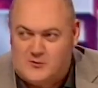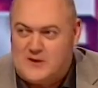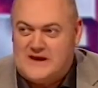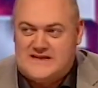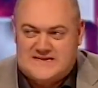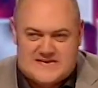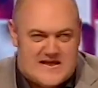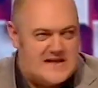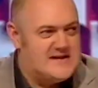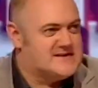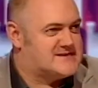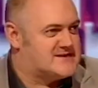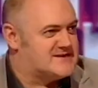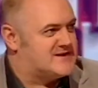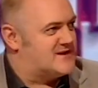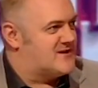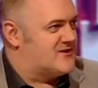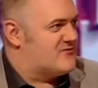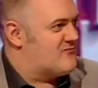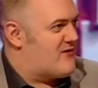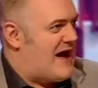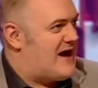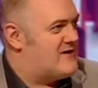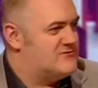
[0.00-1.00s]
We tilted
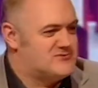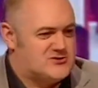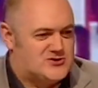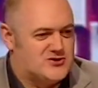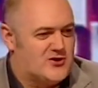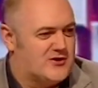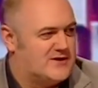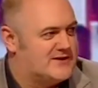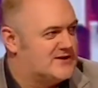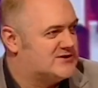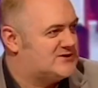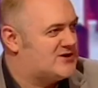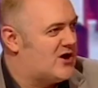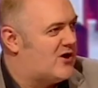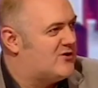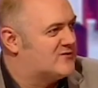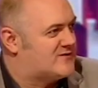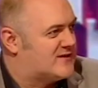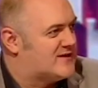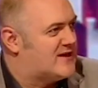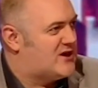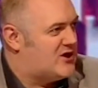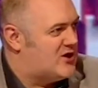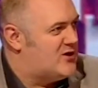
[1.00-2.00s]
it around during the show
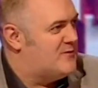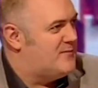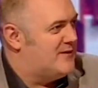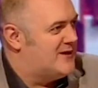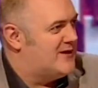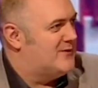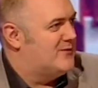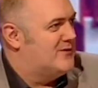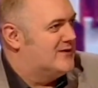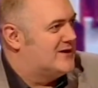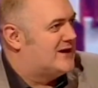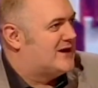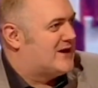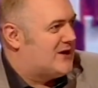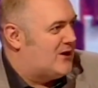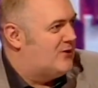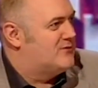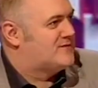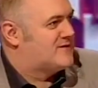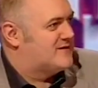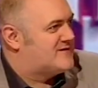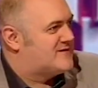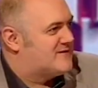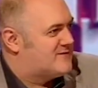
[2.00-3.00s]
so that you'd be the one
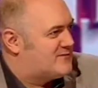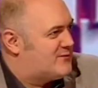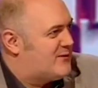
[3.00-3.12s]
closest to